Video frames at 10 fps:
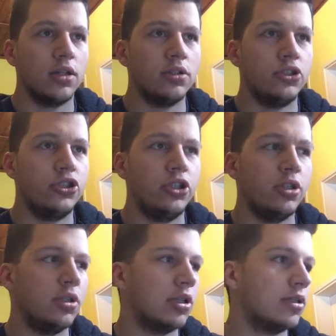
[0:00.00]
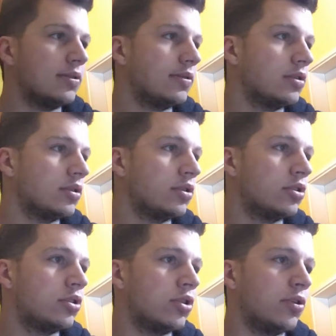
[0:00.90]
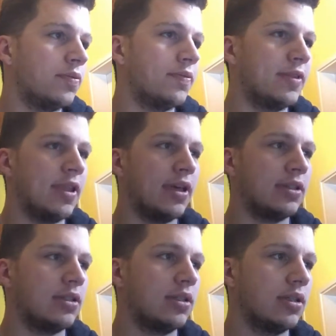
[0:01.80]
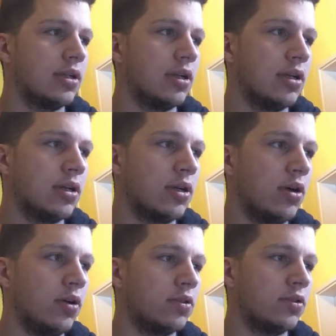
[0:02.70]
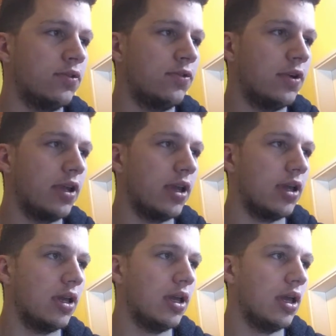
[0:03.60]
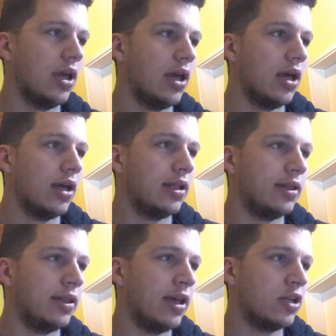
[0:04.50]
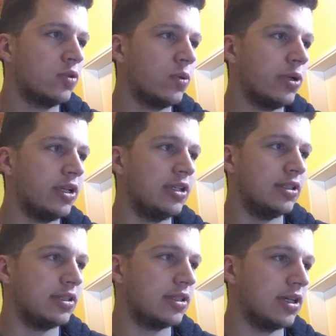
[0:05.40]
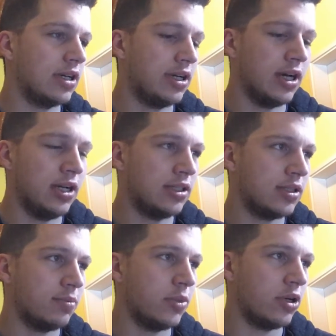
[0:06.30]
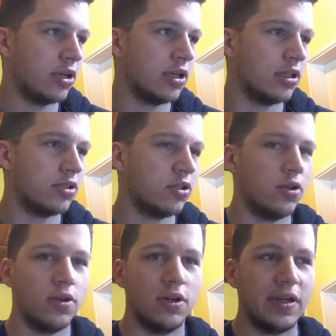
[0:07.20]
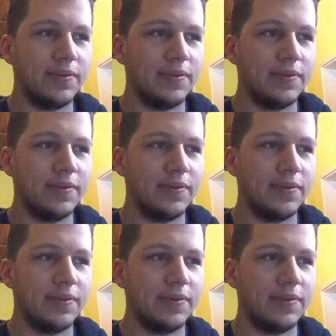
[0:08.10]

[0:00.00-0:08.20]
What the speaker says: Algeria. So that's also funny. Next one is gun is American. So